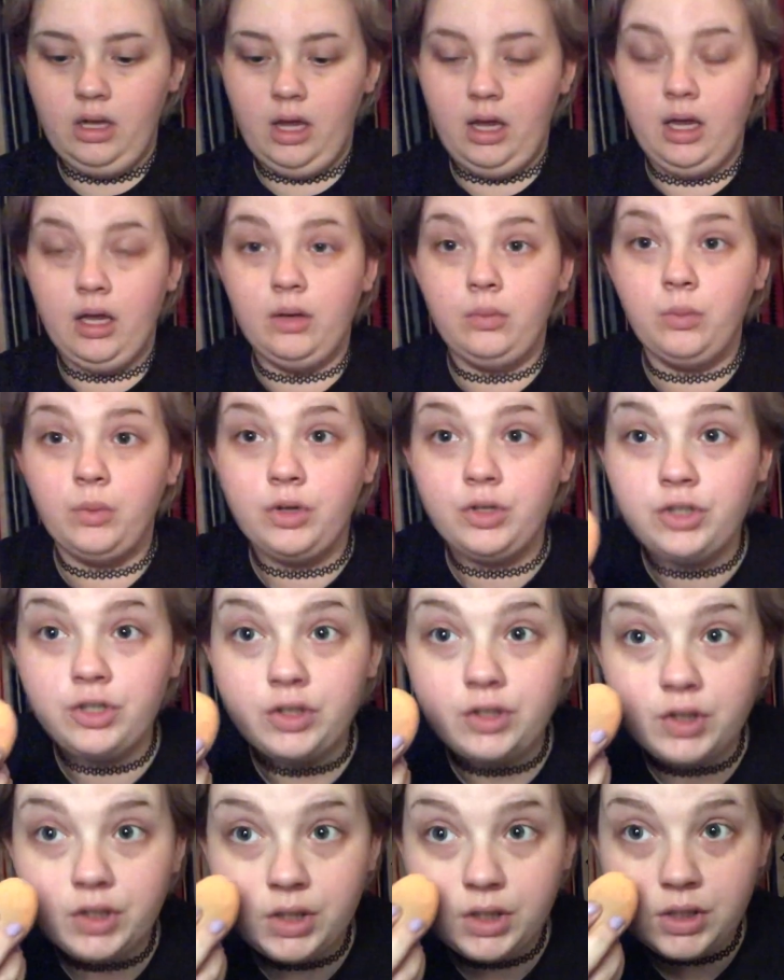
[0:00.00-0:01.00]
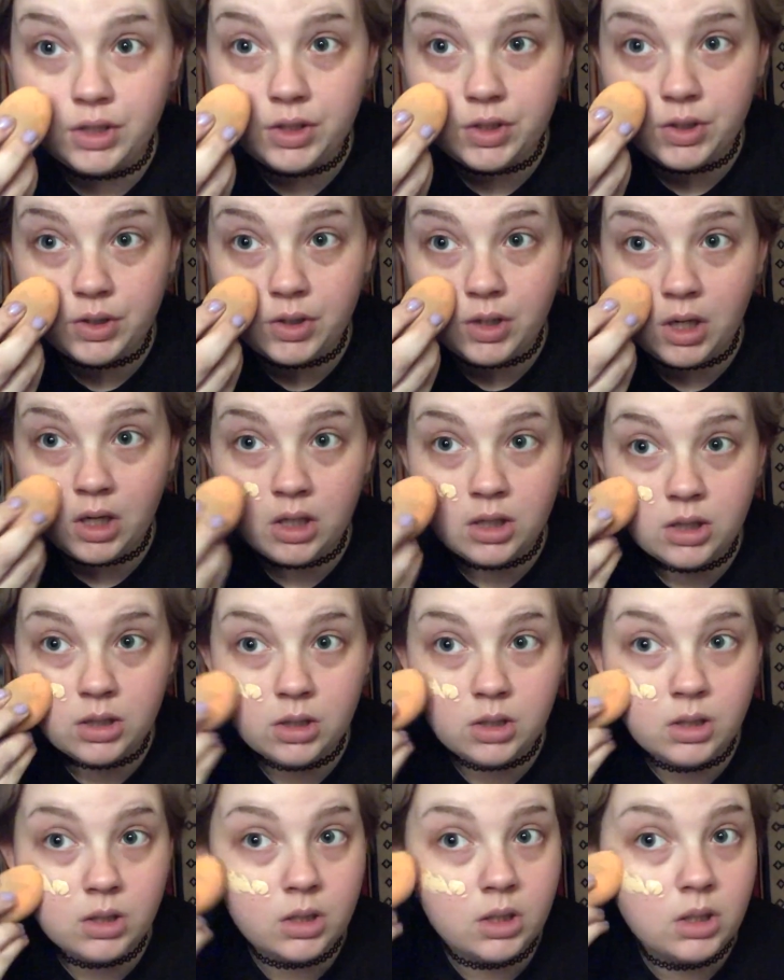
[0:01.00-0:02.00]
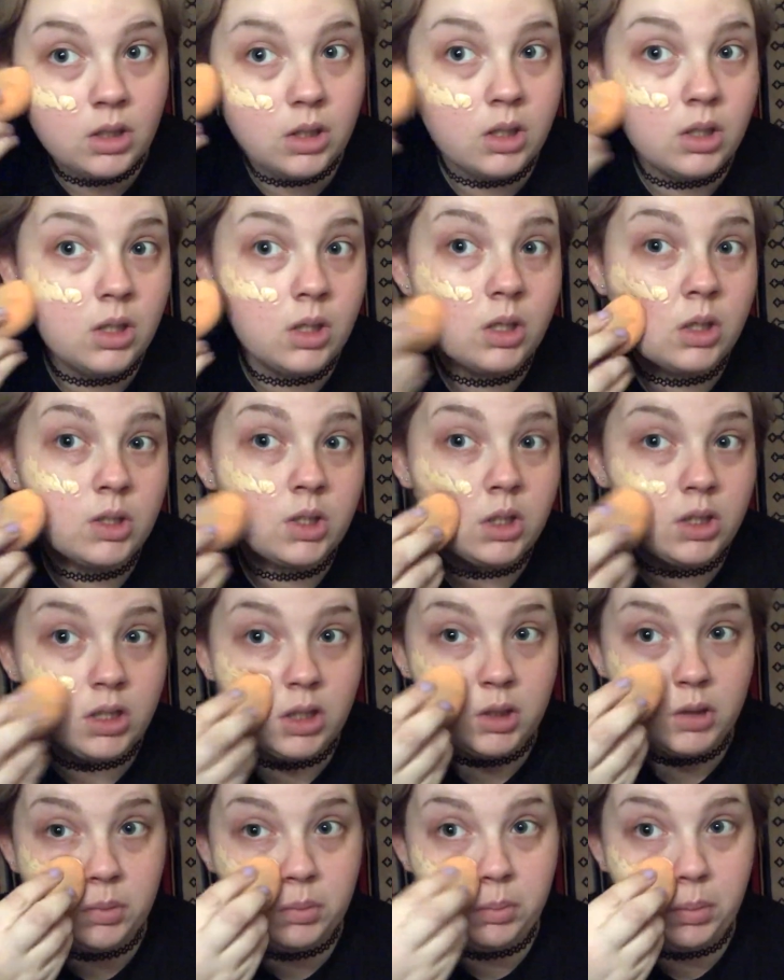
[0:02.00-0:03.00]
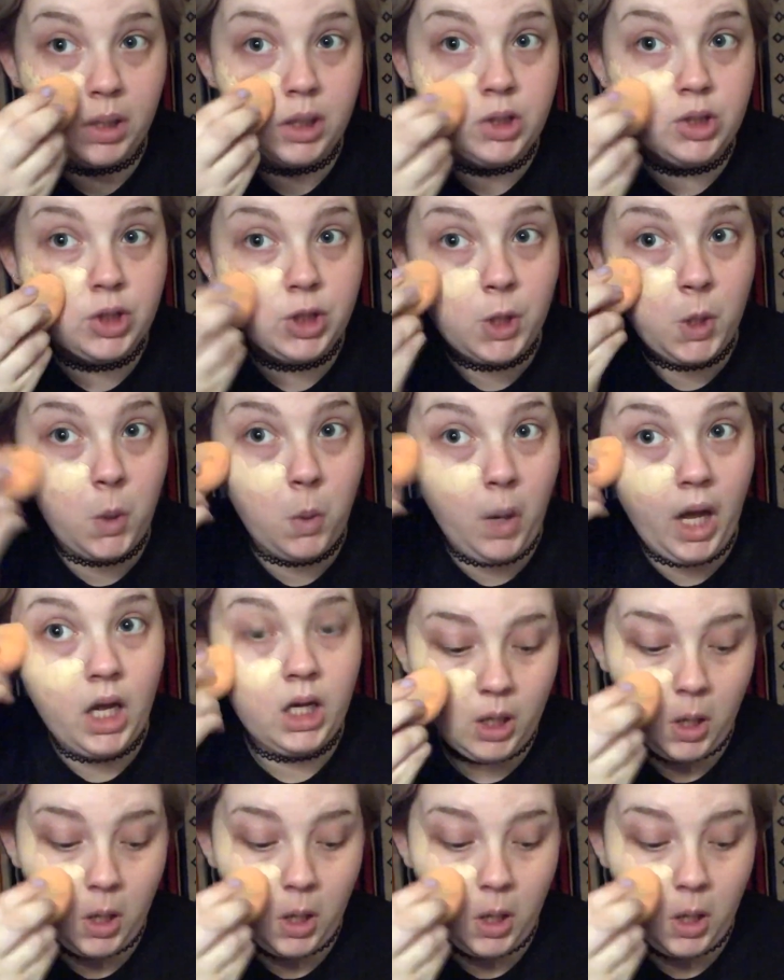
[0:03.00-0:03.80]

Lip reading: and we're just going to start sponging off.